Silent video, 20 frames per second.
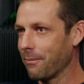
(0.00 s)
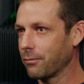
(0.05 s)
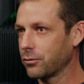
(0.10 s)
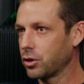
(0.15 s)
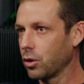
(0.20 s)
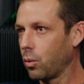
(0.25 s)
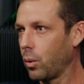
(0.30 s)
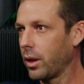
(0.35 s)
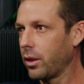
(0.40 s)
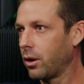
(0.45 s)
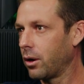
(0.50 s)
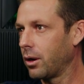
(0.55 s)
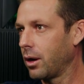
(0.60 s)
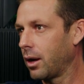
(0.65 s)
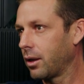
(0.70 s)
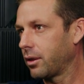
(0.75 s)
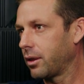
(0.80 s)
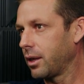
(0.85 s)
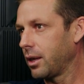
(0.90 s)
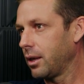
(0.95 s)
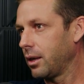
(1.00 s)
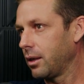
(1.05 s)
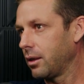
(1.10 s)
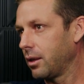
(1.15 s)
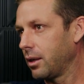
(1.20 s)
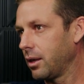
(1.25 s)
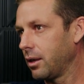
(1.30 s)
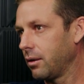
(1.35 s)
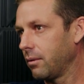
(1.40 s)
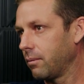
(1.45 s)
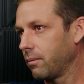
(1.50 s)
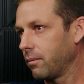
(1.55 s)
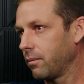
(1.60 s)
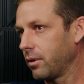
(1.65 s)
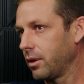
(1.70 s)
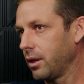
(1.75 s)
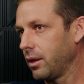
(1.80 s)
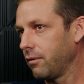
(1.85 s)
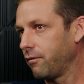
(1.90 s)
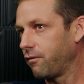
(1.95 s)
so whether or not the
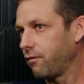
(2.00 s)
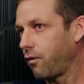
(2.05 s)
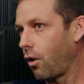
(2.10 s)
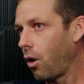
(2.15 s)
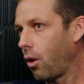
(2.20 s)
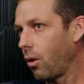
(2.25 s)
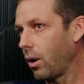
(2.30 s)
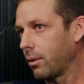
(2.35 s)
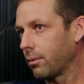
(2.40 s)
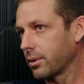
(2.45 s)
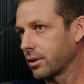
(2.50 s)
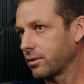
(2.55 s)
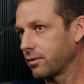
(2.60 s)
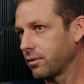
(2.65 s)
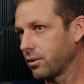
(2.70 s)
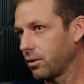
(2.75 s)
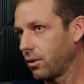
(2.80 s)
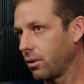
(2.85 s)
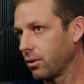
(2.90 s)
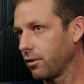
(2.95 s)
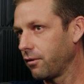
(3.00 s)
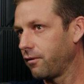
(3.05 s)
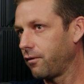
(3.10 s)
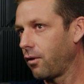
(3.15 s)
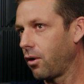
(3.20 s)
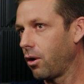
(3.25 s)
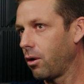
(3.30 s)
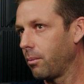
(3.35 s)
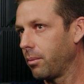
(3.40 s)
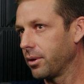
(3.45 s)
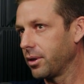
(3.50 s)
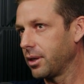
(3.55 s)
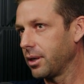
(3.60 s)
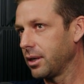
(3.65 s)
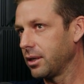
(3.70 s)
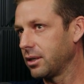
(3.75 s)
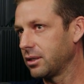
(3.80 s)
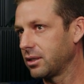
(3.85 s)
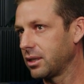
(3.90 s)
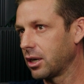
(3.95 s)
fall, I'm going to call it the fall, but the
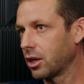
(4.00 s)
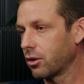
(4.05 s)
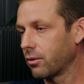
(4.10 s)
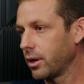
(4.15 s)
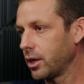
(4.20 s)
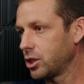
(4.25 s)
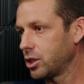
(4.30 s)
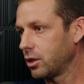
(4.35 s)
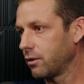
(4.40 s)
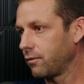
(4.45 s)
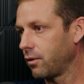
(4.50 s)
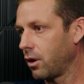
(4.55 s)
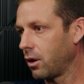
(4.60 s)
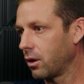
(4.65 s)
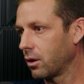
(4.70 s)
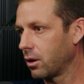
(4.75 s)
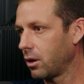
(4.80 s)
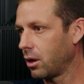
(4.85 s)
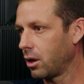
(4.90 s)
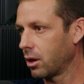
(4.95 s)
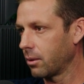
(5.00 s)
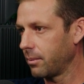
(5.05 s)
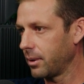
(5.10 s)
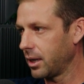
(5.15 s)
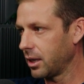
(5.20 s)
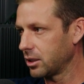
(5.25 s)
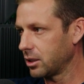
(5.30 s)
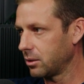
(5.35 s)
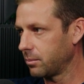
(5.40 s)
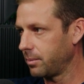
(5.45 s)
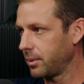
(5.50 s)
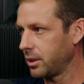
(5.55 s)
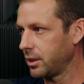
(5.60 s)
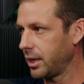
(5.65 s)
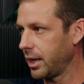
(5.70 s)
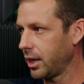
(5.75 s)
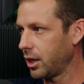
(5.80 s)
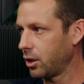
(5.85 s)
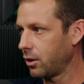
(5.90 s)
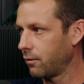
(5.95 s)
disintegration of Hong Kong because it's been
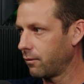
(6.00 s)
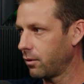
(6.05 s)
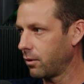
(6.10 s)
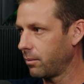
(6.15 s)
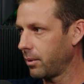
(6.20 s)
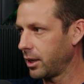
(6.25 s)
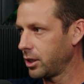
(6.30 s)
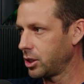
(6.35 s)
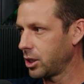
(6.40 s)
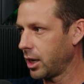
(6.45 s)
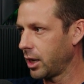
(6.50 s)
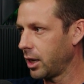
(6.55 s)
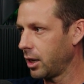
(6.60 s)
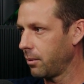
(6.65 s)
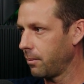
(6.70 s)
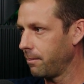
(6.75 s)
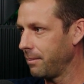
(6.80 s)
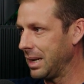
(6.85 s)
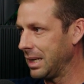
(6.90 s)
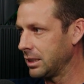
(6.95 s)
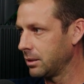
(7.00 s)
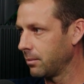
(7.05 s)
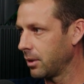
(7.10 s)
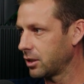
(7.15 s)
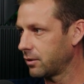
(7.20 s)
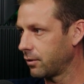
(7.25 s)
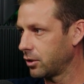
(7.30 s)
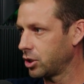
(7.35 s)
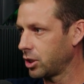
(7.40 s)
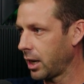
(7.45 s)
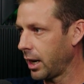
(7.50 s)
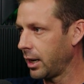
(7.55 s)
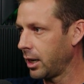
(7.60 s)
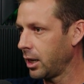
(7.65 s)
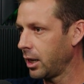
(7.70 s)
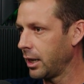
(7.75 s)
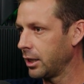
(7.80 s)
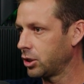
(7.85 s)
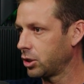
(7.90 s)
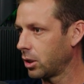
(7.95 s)
taken over by China means much for
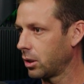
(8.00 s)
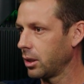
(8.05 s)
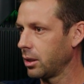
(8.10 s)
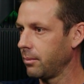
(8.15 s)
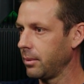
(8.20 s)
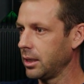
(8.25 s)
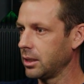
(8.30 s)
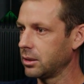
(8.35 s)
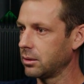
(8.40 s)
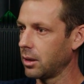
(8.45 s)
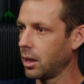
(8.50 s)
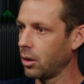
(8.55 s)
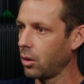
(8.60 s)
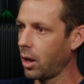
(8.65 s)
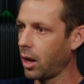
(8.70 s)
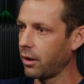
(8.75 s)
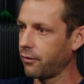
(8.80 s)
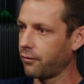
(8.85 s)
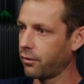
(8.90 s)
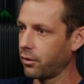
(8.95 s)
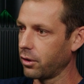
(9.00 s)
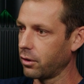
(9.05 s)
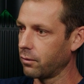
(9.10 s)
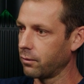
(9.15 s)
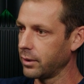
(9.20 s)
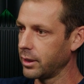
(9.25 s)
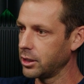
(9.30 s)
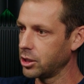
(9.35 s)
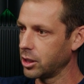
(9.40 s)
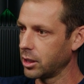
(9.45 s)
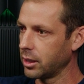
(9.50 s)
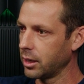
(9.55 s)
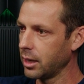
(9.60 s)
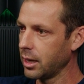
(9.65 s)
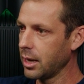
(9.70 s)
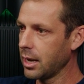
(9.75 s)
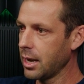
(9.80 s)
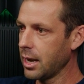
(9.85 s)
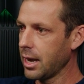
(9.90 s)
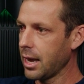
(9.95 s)
China. It certainly means a lot for the region.
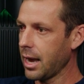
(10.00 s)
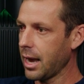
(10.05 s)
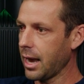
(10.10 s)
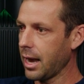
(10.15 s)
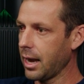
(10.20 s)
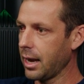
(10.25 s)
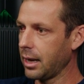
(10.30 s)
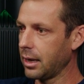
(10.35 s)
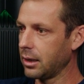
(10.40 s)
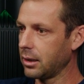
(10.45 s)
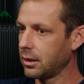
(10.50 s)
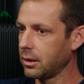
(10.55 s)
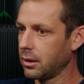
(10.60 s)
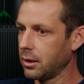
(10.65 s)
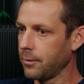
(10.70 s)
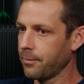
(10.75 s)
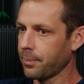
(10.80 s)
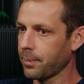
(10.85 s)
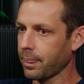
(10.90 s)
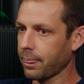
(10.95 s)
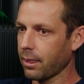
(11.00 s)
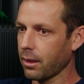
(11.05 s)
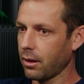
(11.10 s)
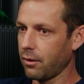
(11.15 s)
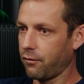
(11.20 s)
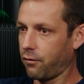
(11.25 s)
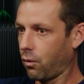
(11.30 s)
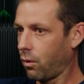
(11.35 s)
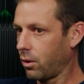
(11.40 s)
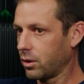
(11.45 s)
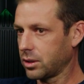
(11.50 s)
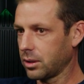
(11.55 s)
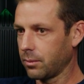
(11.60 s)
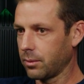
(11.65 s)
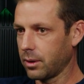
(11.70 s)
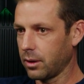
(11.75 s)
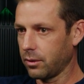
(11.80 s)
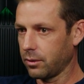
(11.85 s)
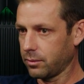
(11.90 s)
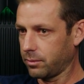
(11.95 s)
And for
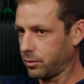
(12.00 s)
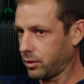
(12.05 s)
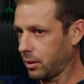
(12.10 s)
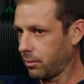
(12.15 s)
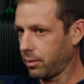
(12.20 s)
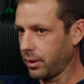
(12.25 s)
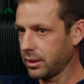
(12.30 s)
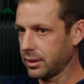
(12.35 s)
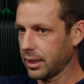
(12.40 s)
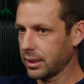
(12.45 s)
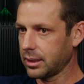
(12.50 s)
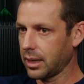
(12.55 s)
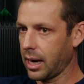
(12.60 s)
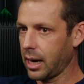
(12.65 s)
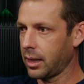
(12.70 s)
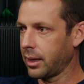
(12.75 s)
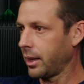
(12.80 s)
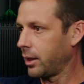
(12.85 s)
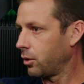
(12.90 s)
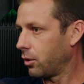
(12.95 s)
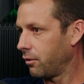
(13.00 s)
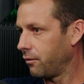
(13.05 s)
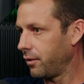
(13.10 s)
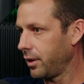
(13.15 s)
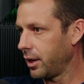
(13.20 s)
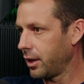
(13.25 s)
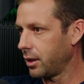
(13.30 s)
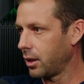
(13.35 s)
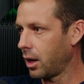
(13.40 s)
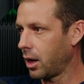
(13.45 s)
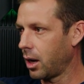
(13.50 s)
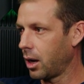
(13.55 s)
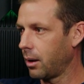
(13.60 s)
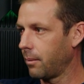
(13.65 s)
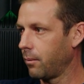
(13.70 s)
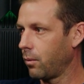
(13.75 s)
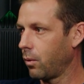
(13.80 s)
someplace like Thailand or Vietnam